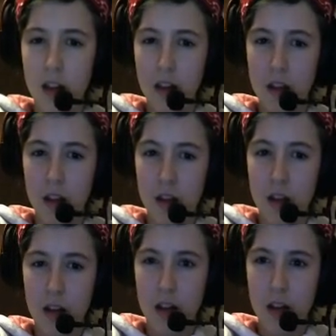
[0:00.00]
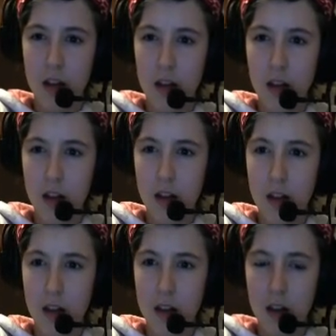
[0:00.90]

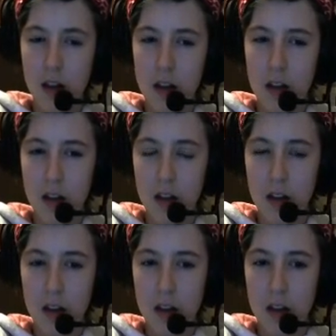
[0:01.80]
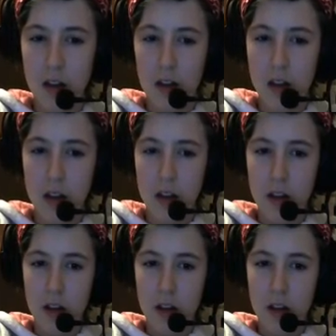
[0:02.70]
[no speech]